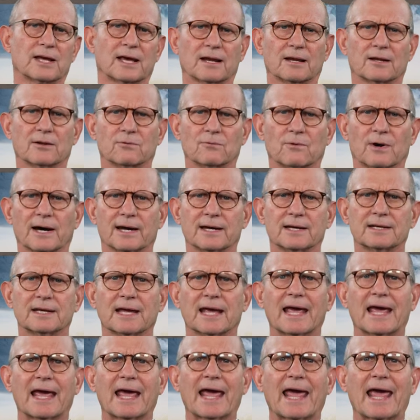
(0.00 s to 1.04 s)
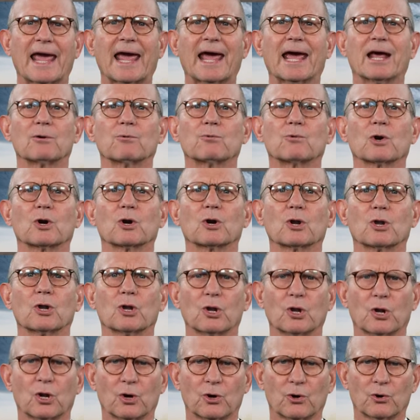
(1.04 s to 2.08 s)
Ellen White, and were
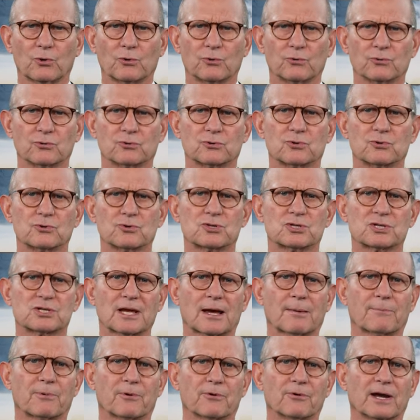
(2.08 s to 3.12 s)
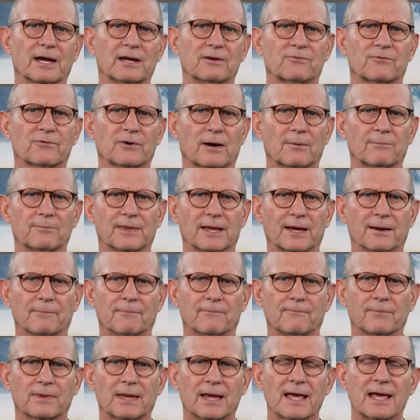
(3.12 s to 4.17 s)
loath to separate from them.
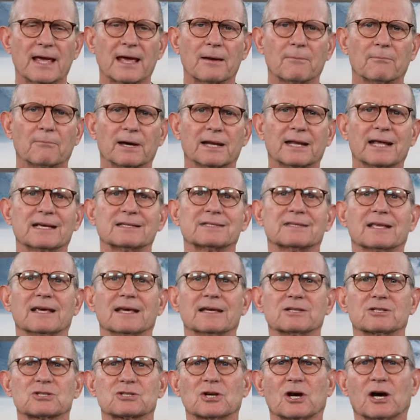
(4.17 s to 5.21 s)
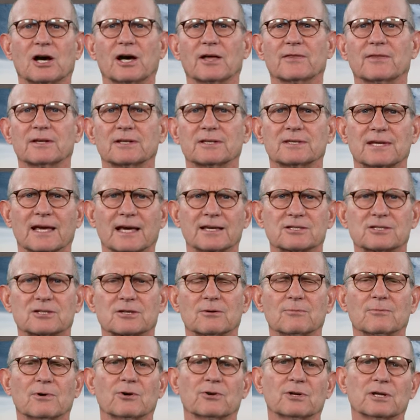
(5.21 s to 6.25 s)
But as they saw the
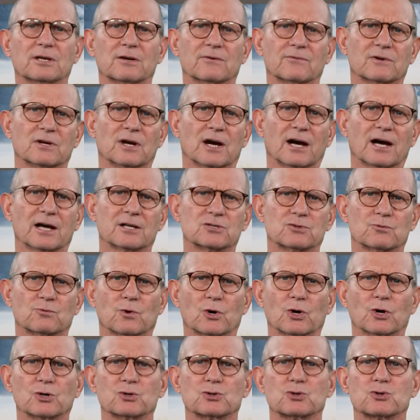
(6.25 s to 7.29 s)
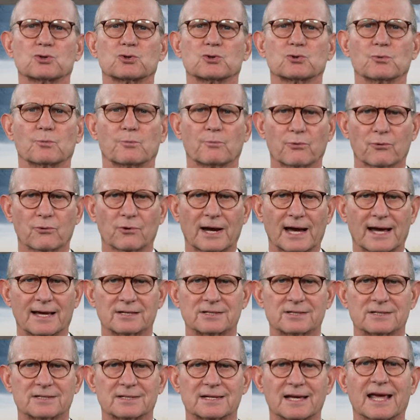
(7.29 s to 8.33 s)
testimony of God's word
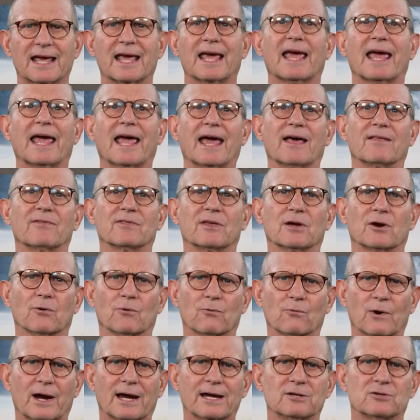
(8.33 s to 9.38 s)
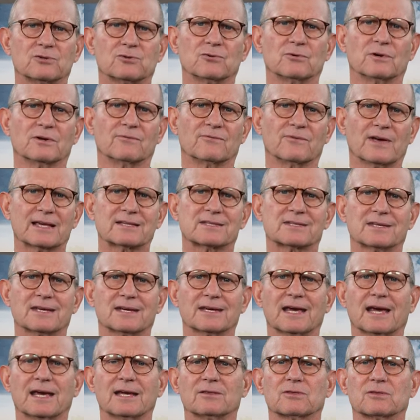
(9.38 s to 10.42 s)
suppressed and their right to
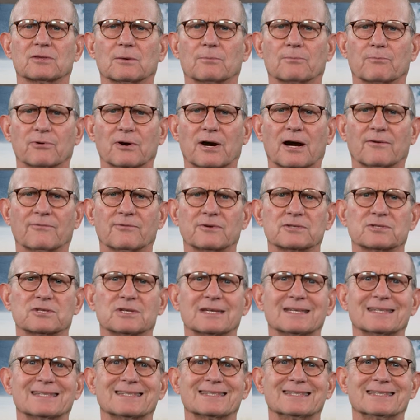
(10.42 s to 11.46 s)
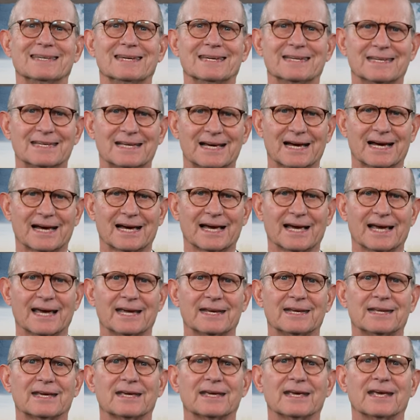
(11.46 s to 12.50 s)
investigate the prophecies
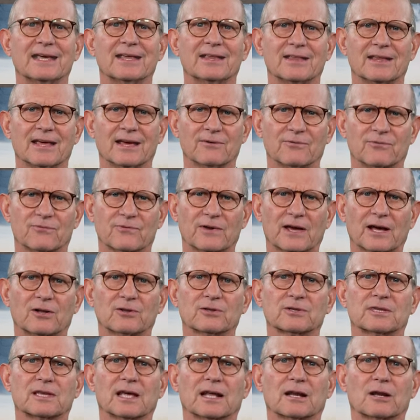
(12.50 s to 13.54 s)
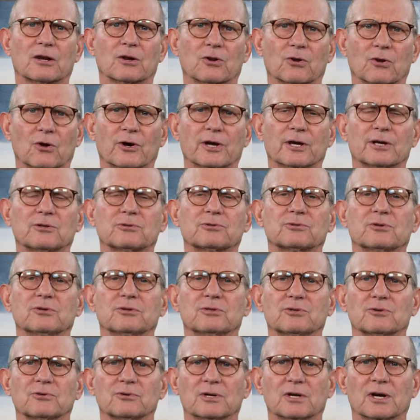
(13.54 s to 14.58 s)
denied, they felt that loyalty
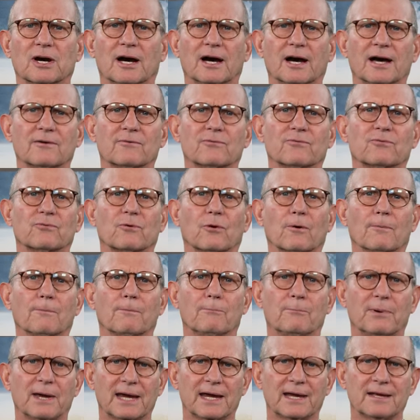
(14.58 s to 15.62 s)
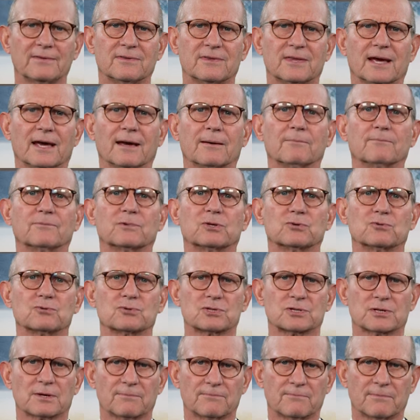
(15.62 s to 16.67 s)
to God forbade them to
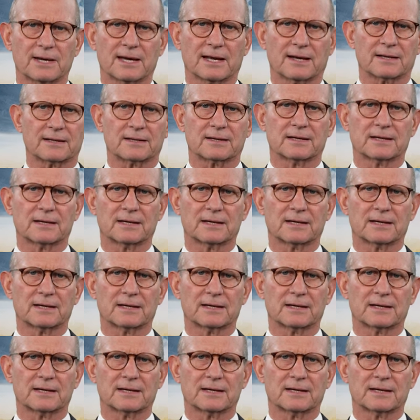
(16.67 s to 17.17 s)
submit.